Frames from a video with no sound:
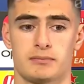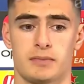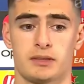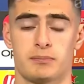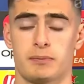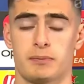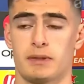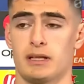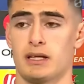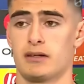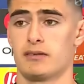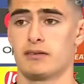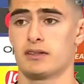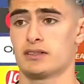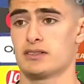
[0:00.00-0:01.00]
the clamor
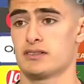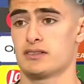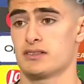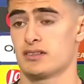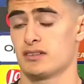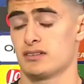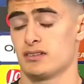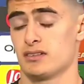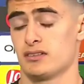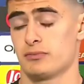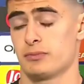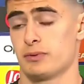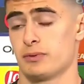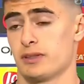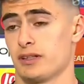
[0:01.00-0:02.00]
over his signature.
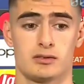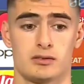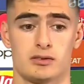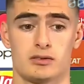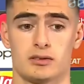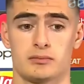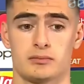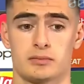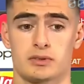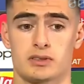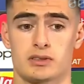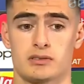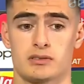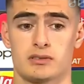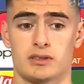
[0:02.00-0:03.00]
The
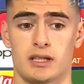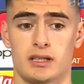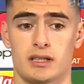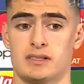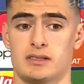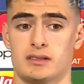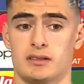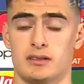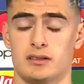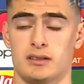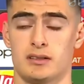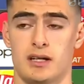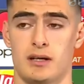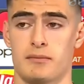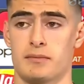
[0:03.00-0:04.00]
20-year-old has been on the
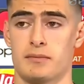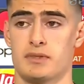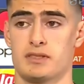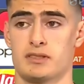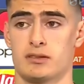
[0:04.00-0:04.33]
club's